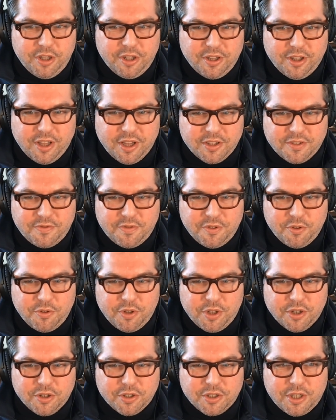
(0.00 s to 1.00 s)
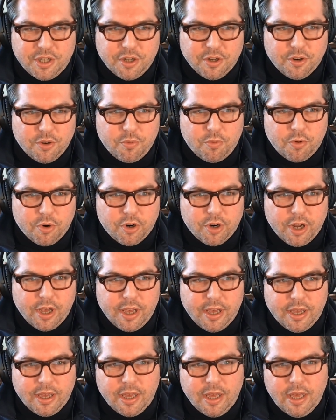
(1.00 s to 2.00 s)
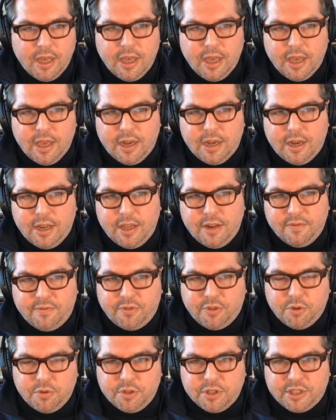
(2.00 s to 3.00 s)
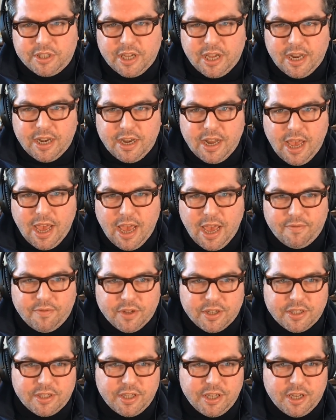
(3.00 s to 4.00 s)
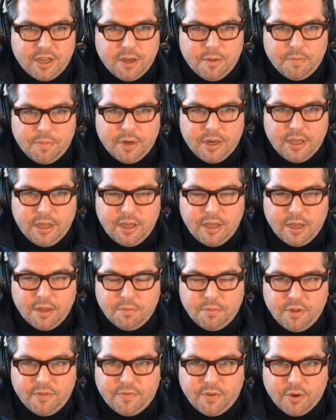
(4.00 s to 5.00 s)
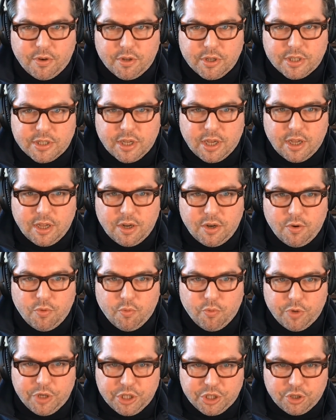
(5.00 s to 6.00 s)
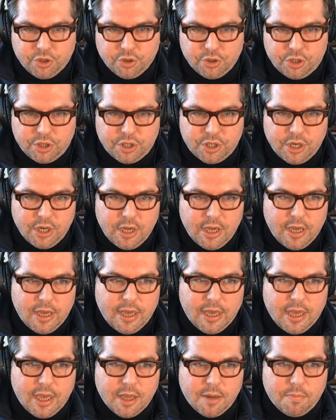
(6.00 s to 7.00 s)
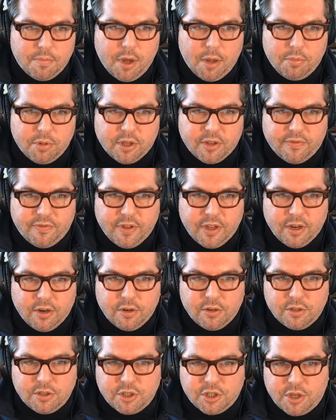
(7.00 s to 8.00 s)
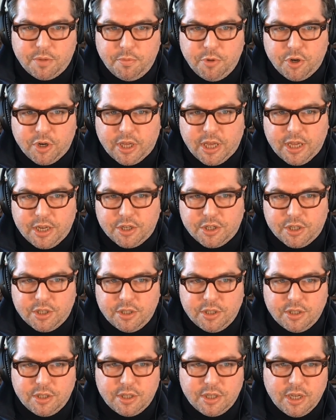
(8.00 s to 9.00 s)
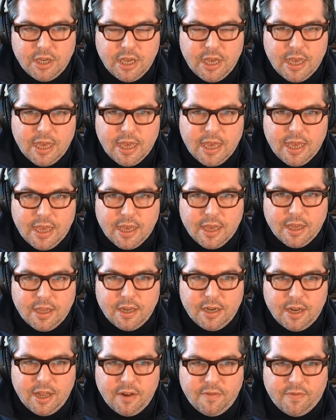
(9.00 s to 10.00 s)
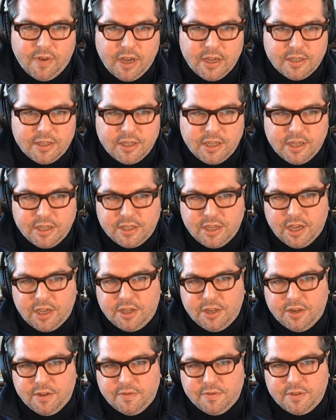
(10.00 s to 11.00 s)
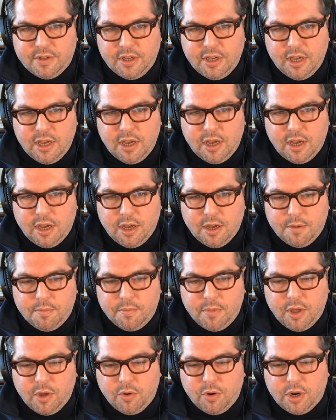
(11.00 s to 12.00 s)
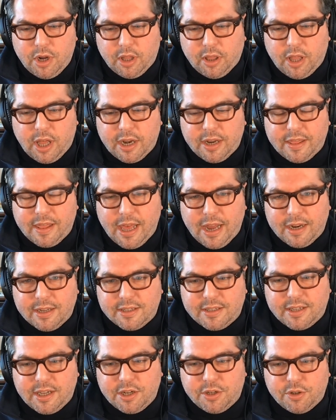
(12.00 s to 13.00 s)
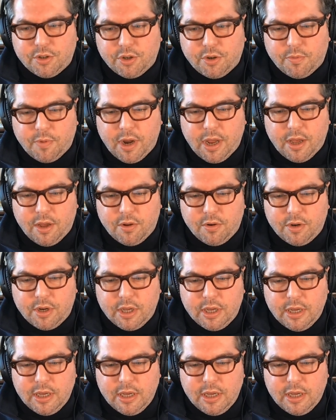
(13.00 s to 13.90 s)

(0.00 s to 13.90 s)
the last few years here. We're an influence and advocacy company, and we focus on research and public affairs, communications, and advising executives. And a lot of that is centered around